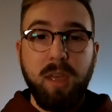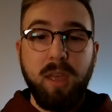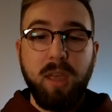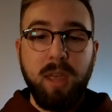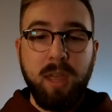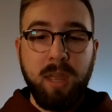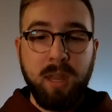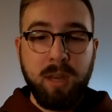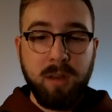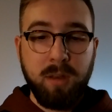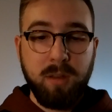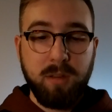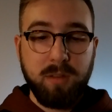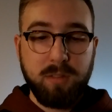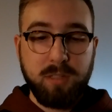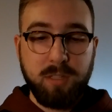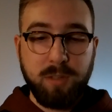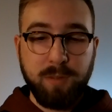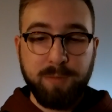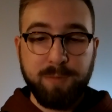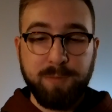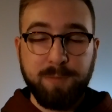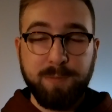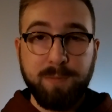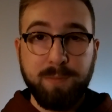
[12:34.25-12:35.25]
And
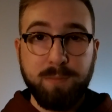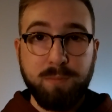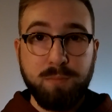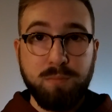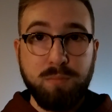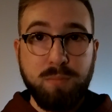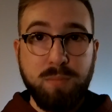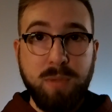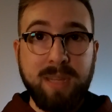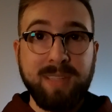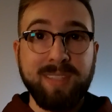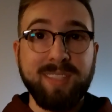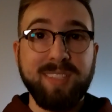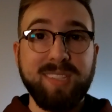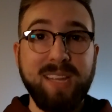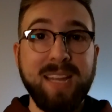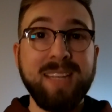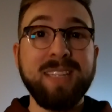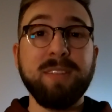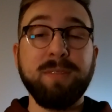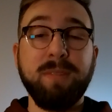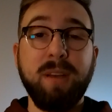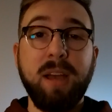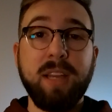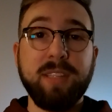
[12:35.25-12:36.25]
to
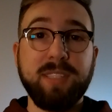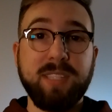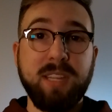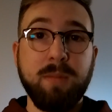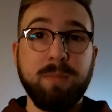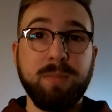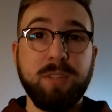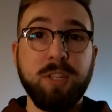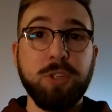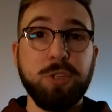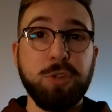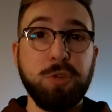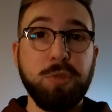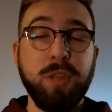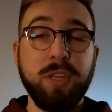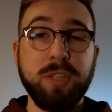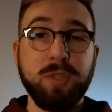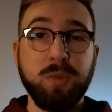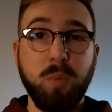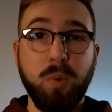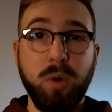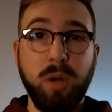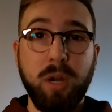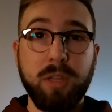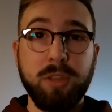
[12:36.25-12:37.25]
incentivize them to do
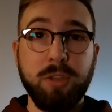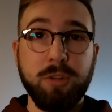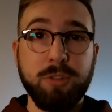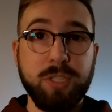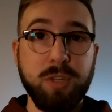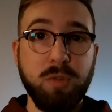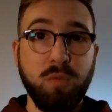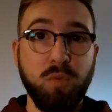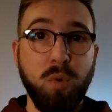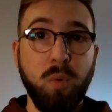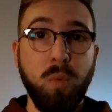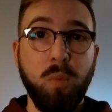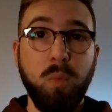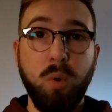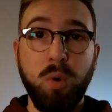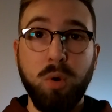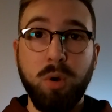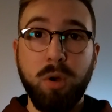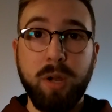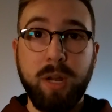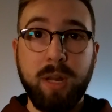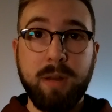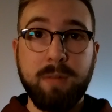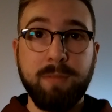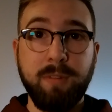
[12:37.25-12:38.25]
this work, there's a
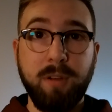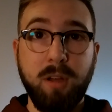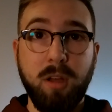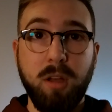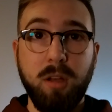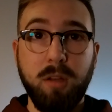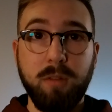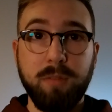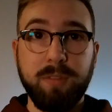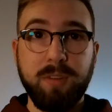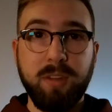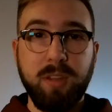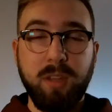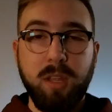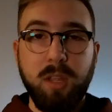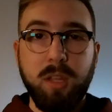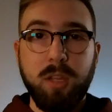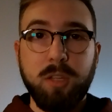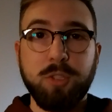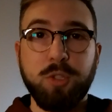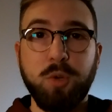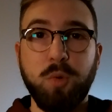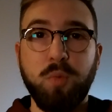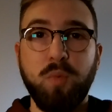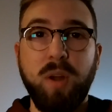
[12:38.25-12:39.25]
reward involved.
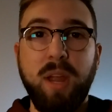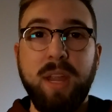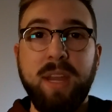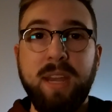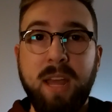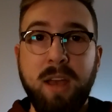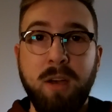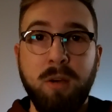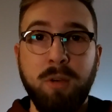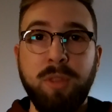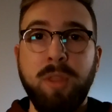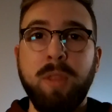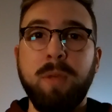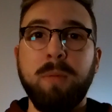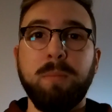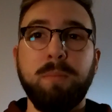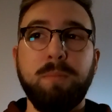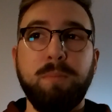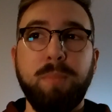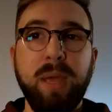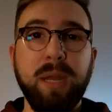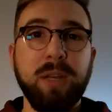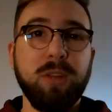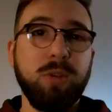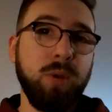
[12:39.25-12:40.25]
So right now in the
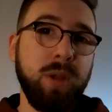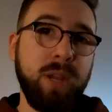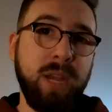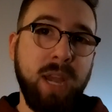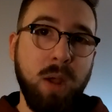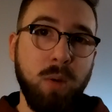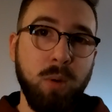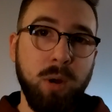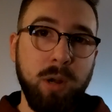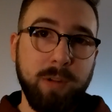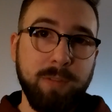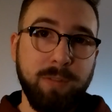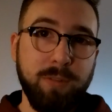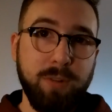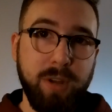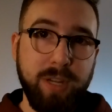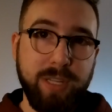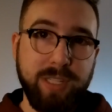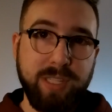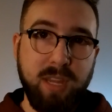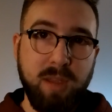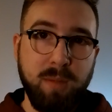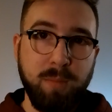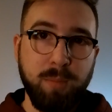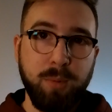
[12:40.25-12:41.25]
Bitcoin network, for
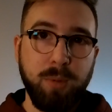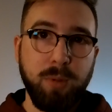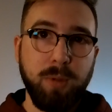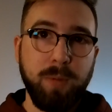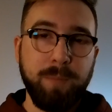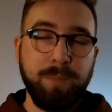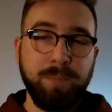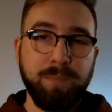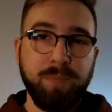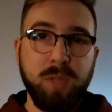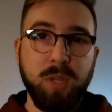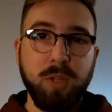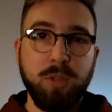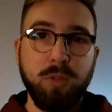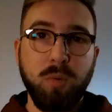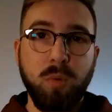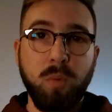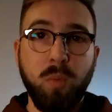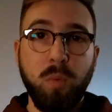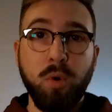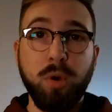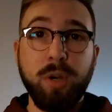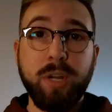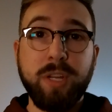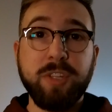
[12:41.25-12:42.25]
example, the
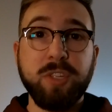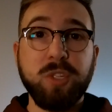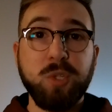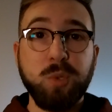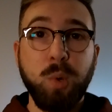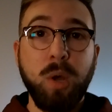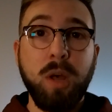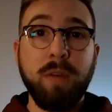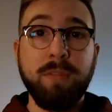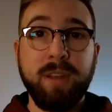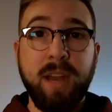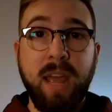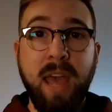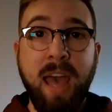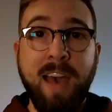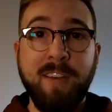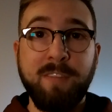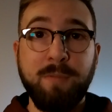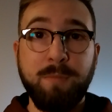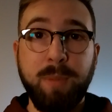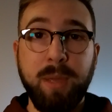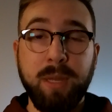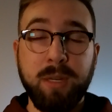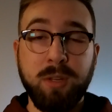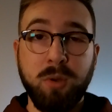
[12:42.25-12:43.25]
reward is
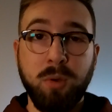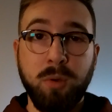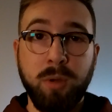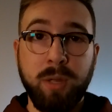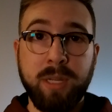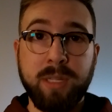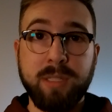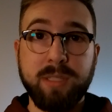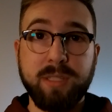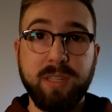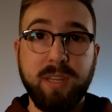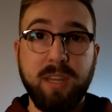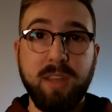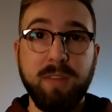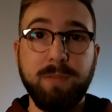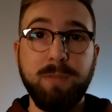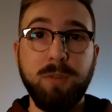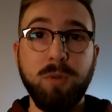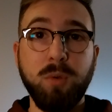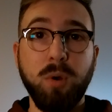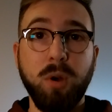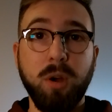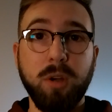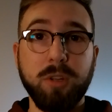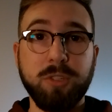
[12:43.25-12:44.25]
12.5 Bitcoins if
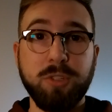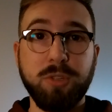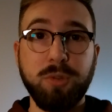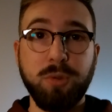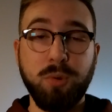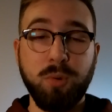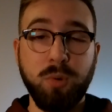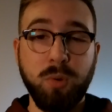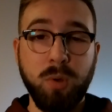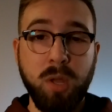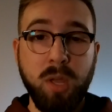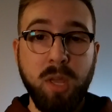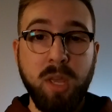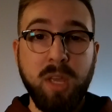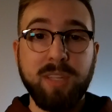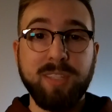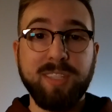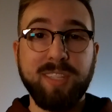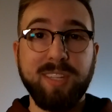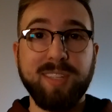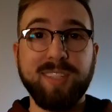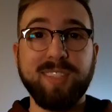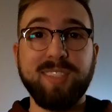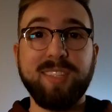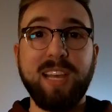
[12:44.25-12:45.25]
you are to
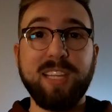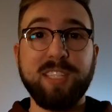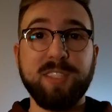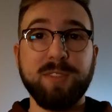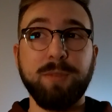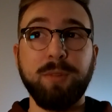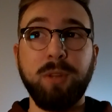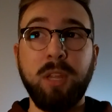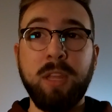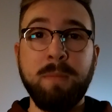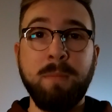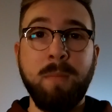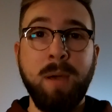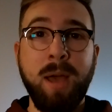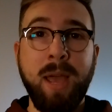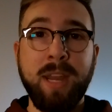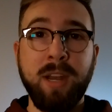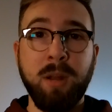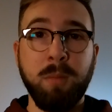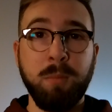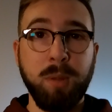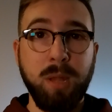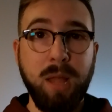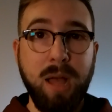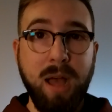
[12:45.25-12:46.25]
successfully
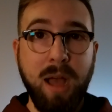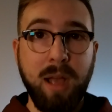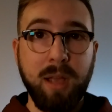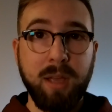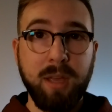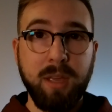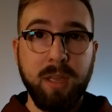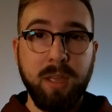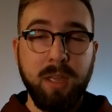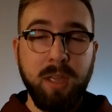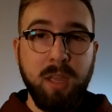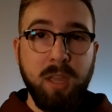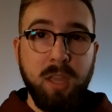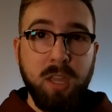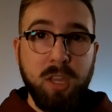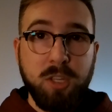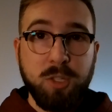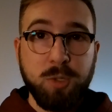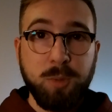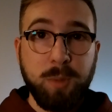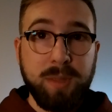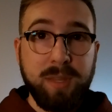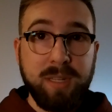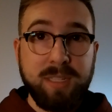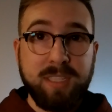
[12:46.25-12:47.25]
mine a block.
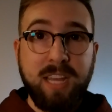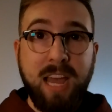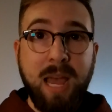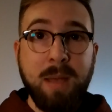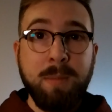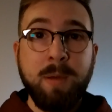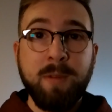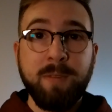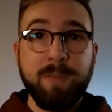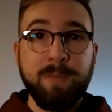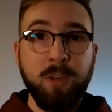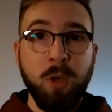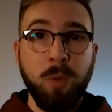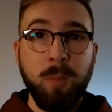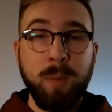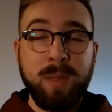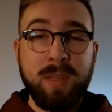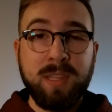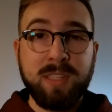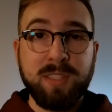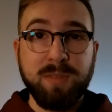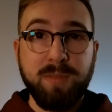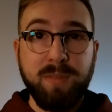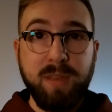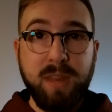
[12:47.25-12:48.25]
So at the time of filming
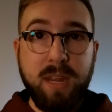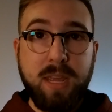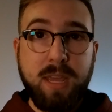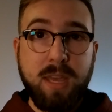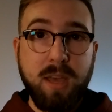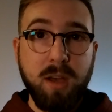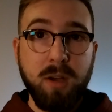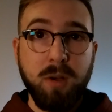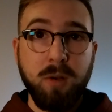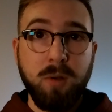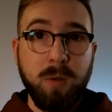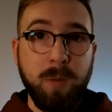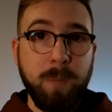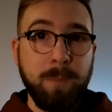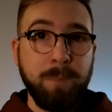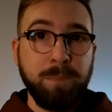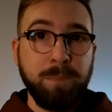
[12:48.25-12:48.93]
this video,